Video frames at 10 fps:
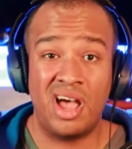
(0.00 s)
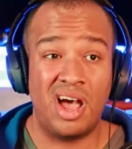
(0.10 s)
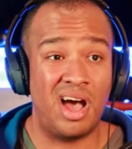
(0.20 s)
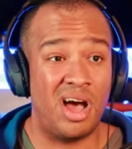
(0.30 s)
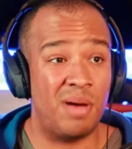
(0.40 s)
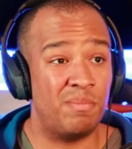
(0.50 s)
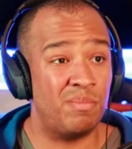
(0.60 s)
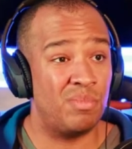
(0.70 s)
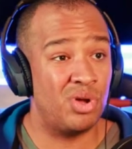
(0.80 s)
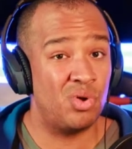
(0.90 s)
Um,
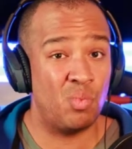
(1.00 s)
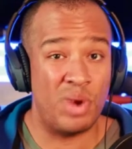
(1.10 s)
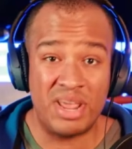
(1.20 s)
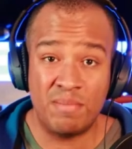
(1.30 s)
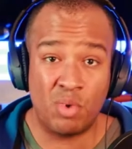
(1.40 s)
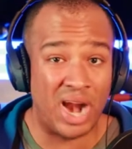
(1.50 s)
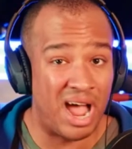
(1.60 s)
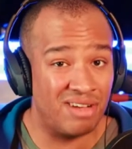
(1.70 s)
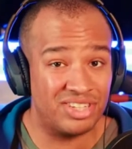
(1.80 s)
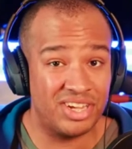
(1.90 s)
we need more
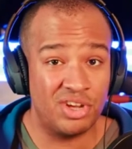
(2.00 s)
housing